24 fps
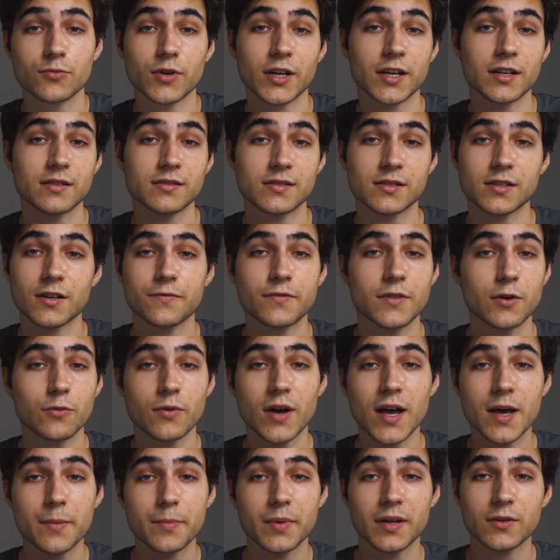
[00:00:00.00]
We can surf the
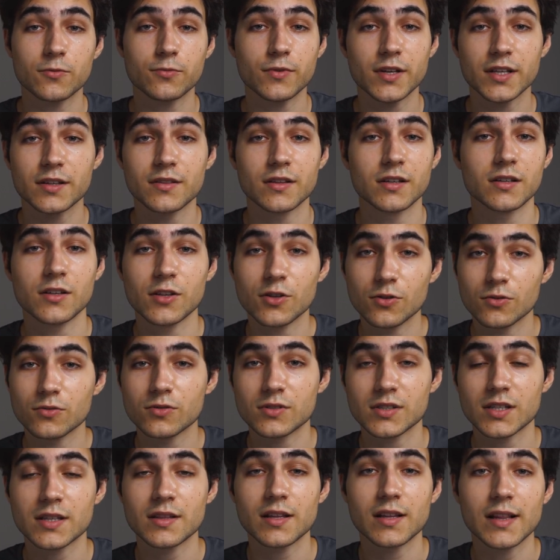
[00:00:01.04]
web and read the
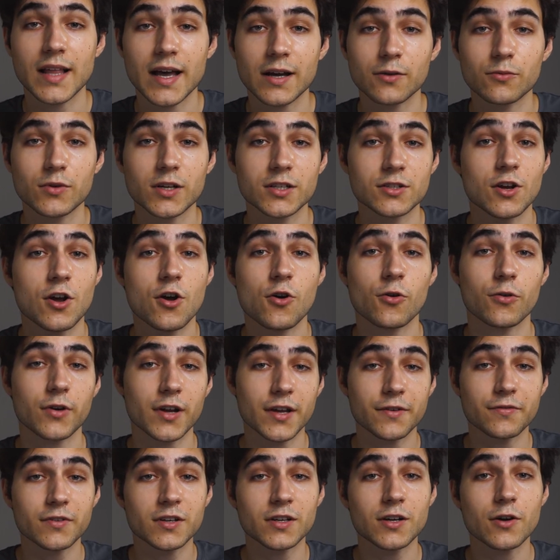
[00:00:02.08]
news in the language, or
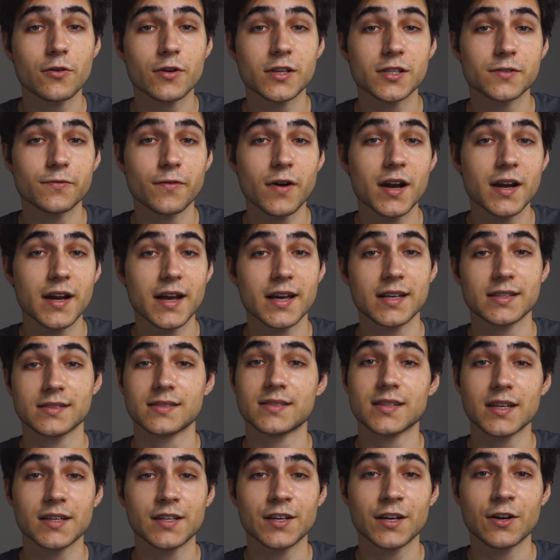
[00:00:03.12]
even go as far as
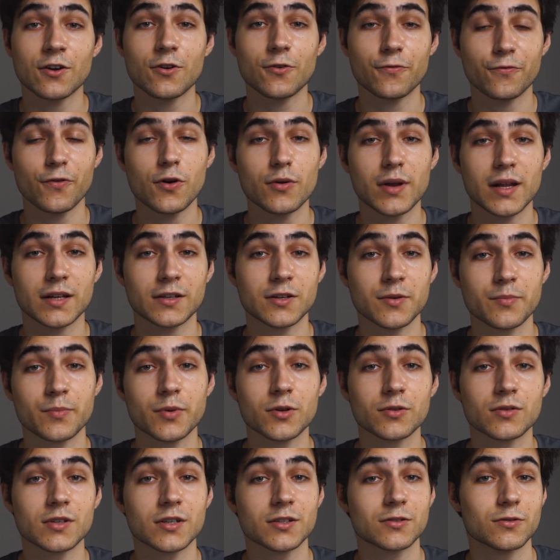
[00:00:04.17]
setting our phone and
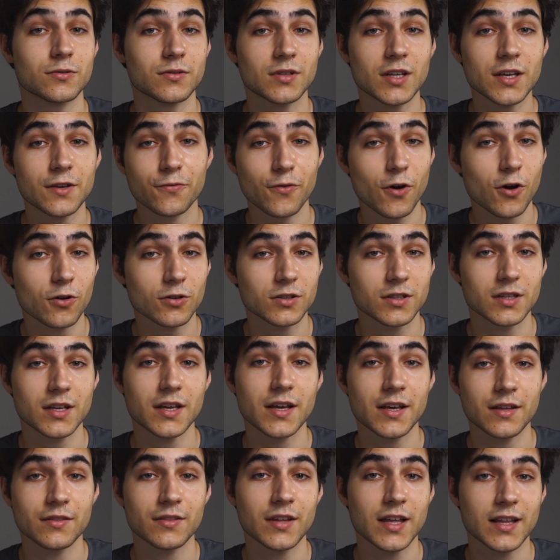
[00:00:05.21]
computer to default
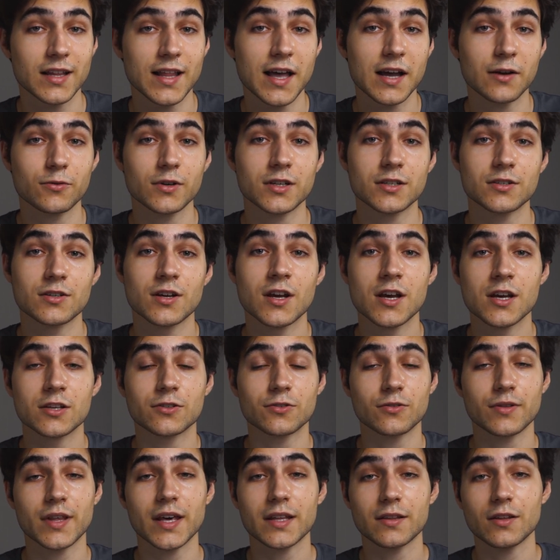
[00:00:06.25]
in that language
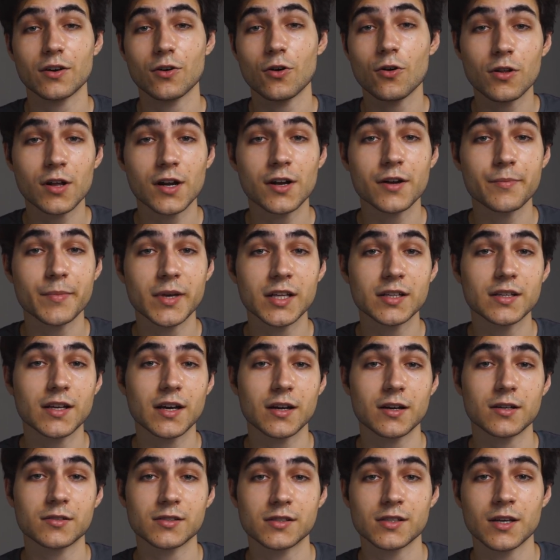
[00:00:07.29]
so that all our
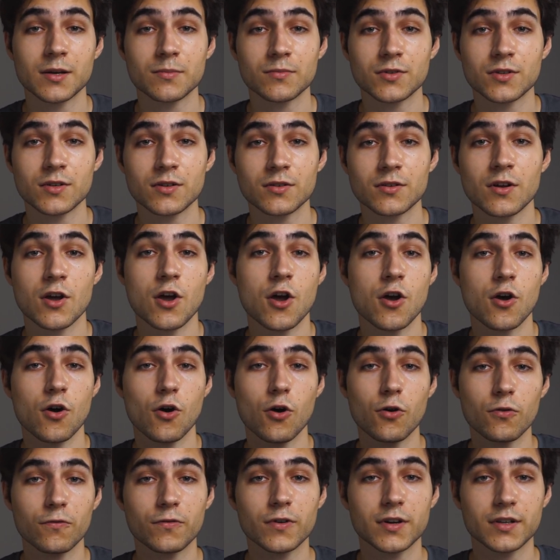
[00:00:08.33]
media consumption
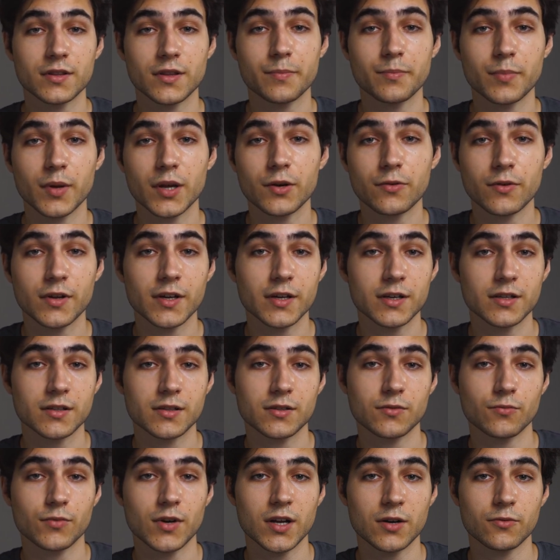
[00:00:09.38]
over the period
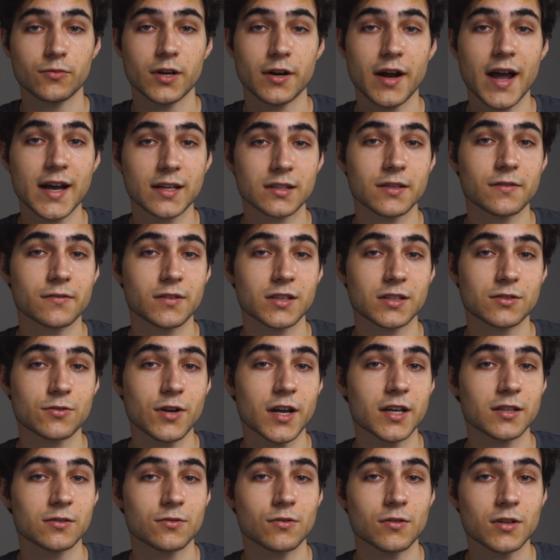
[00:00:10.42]
when we're actively
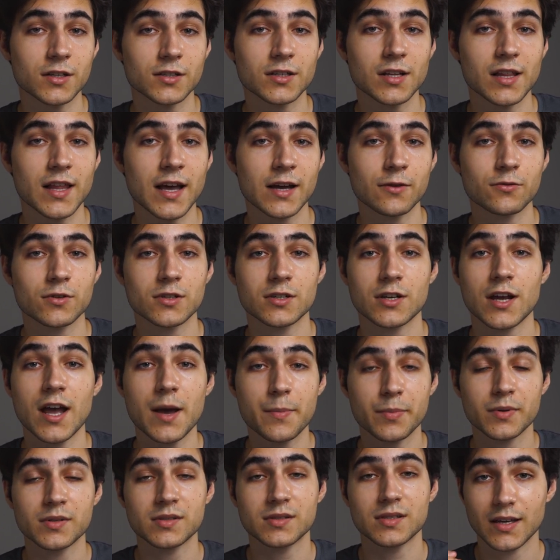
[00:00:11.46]
trying to learn the language
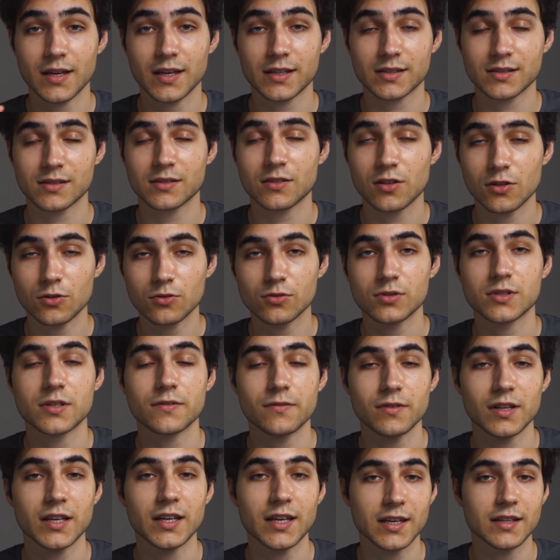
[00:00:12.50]
happens
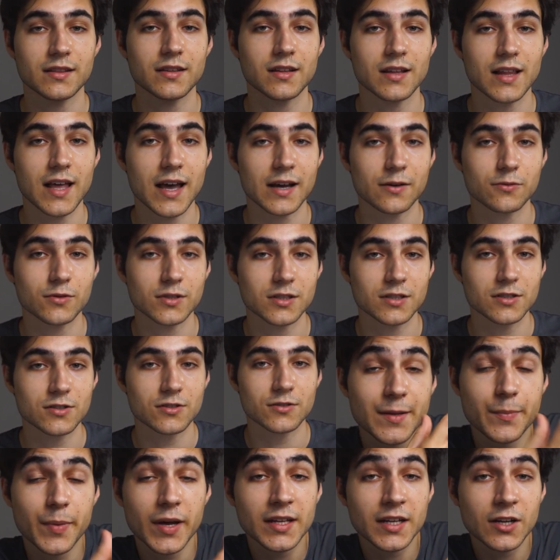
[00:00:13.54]
exclusively in the language.
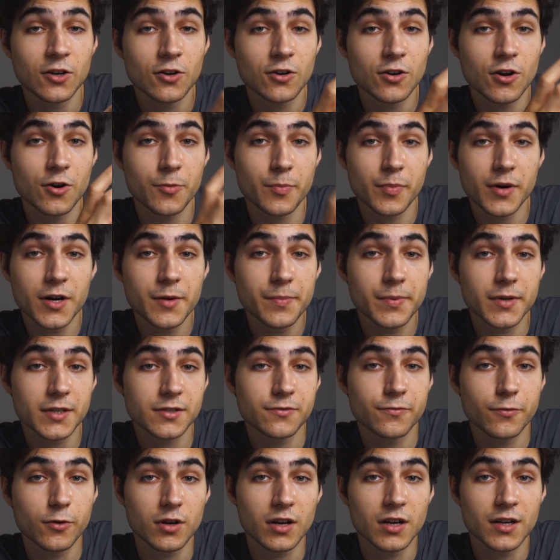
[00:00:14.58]
Depending on our
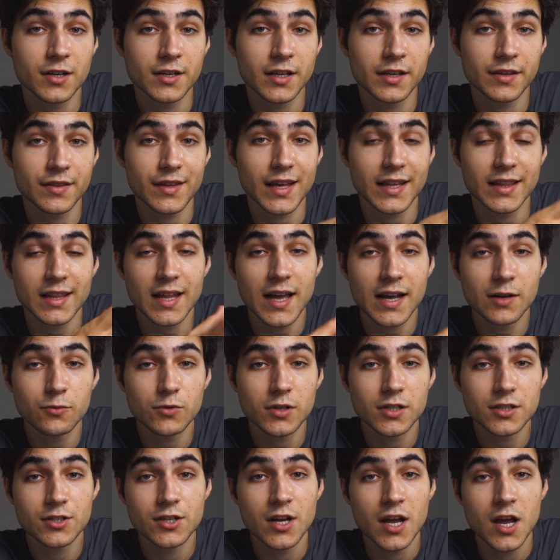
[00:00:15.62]
purpose for learning that
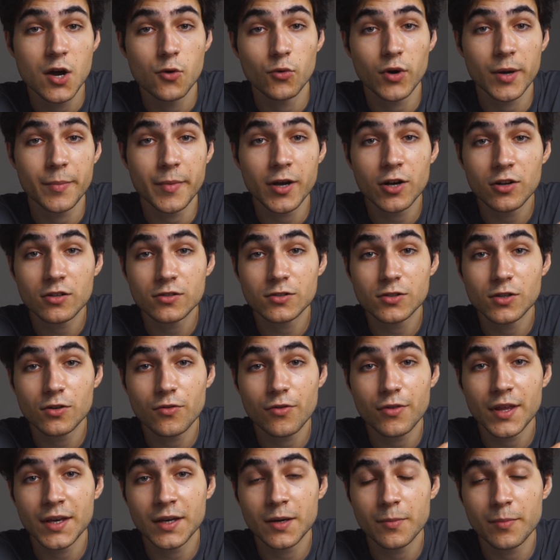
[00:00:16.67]
language, we may also
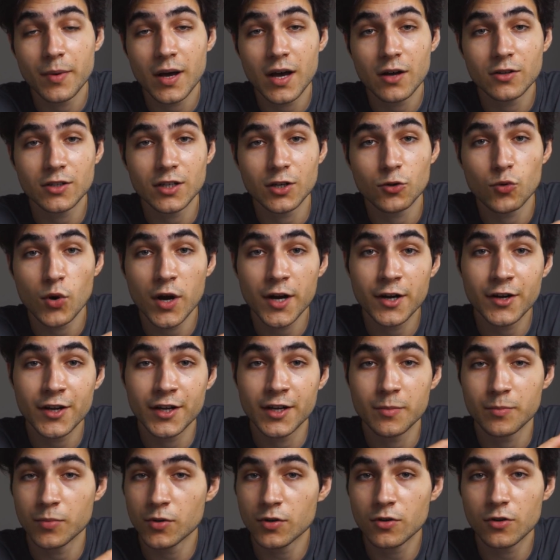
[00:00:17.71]
think about
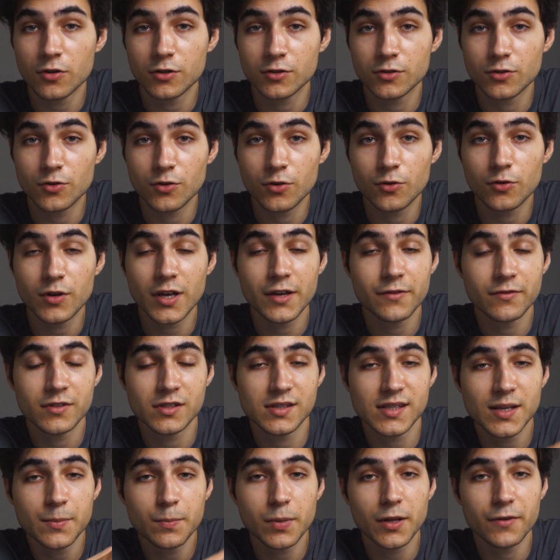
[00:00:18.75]
acquiring a book or two, even
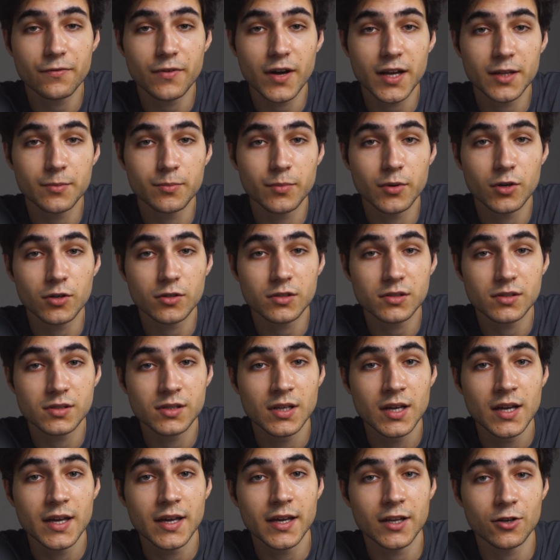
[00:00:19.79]
simplified
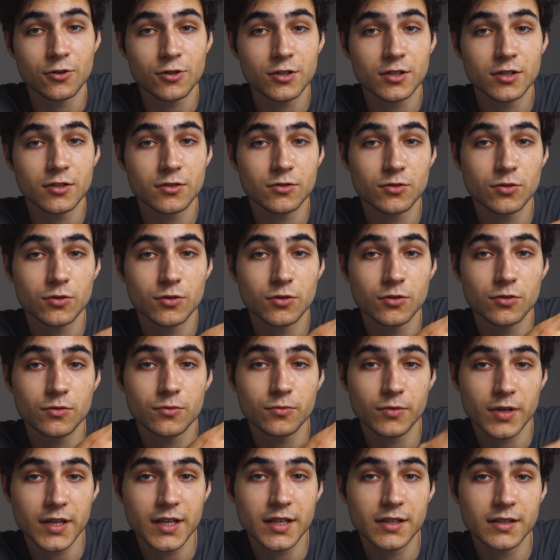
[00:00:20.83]
books, in order to
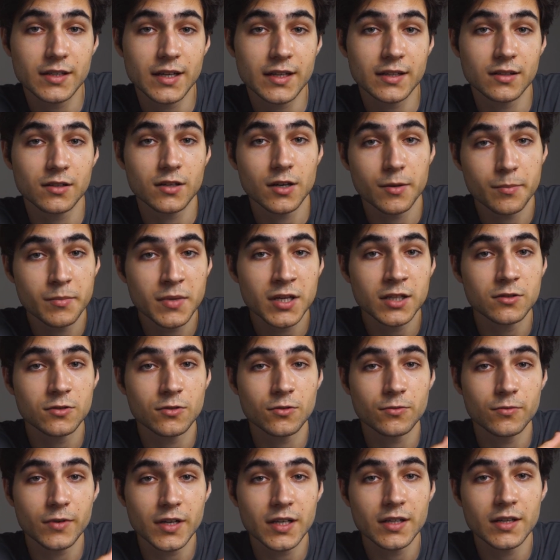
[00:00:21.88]
read and commit
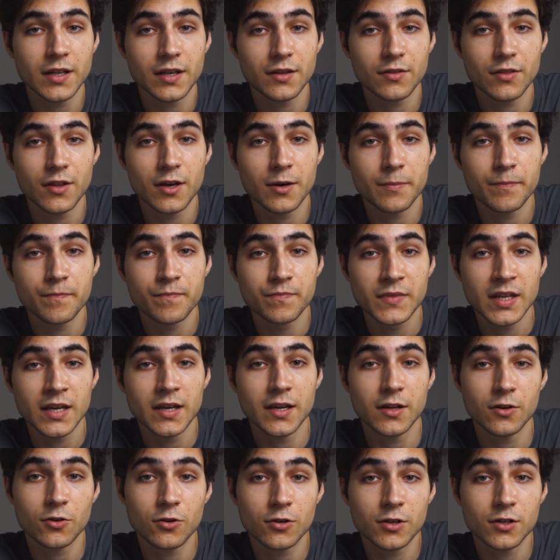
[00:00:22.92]
to reading them,
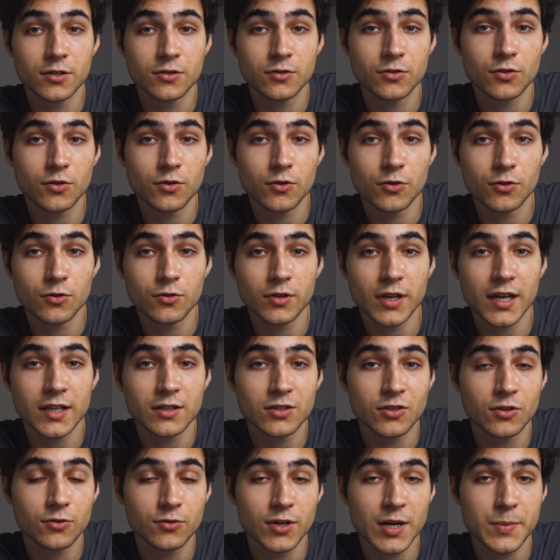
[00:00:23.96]
in order to
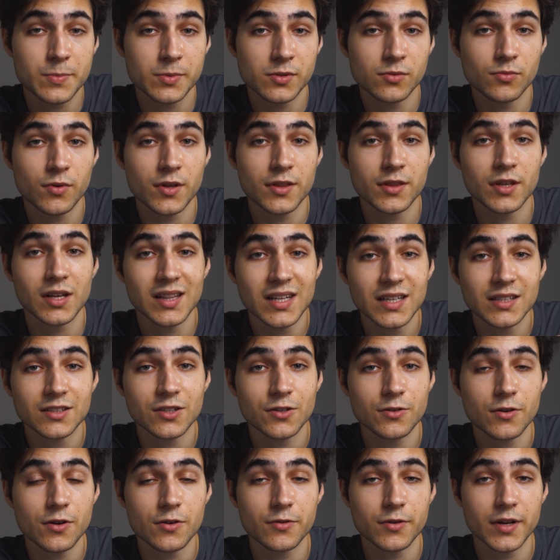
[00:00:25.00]
get to grips with the
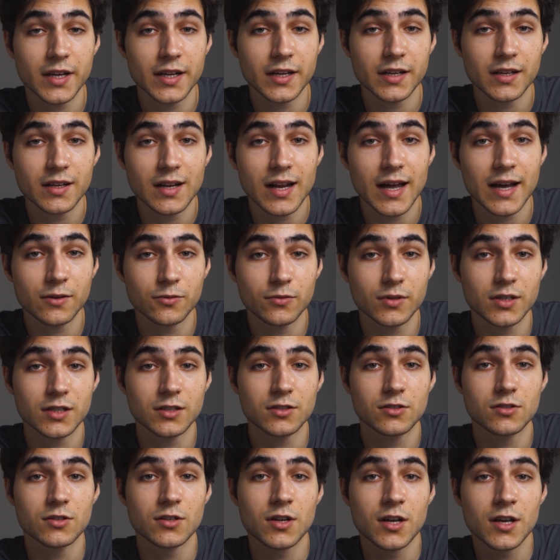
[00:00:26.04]
literary
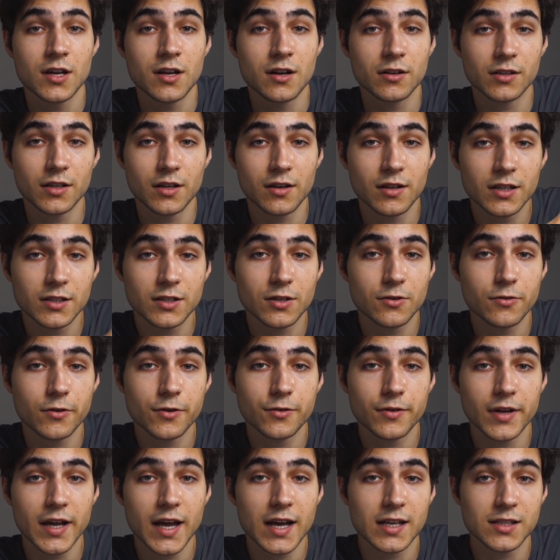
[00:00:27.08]
language, the
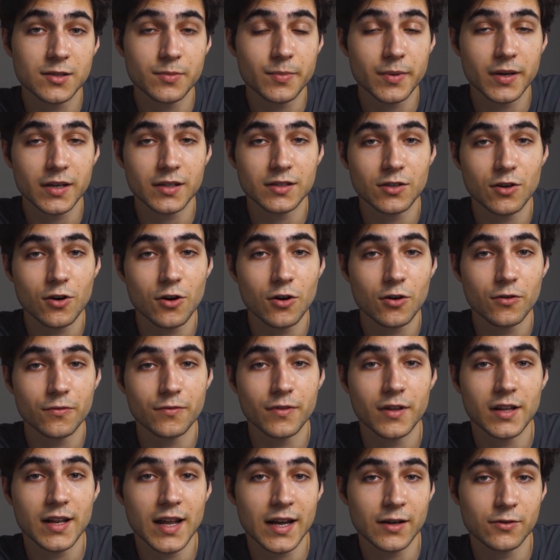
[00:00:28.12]
literary aspect
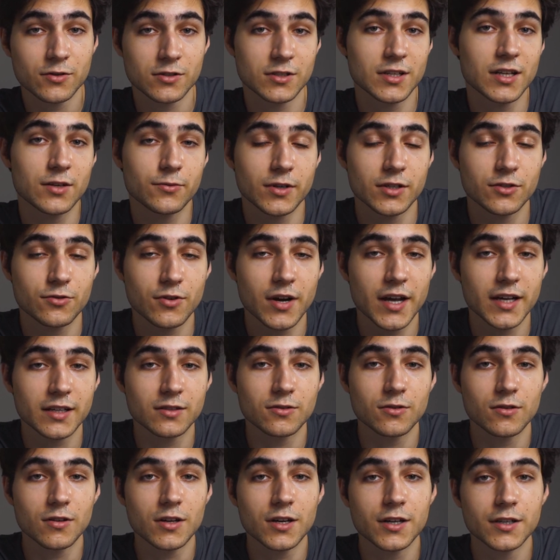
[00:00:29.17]
of the language that we're trying
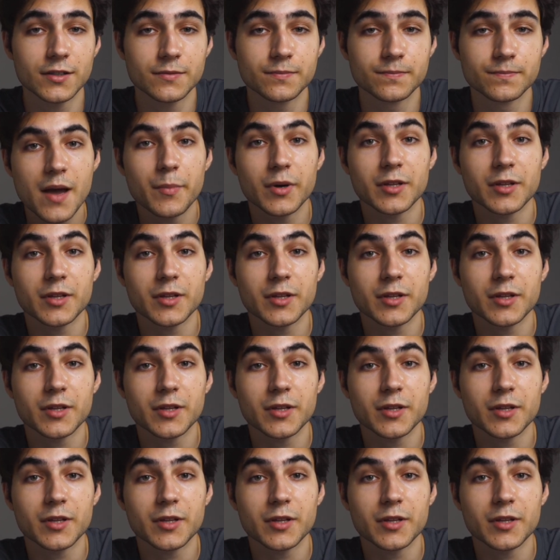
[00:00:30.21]
to learn.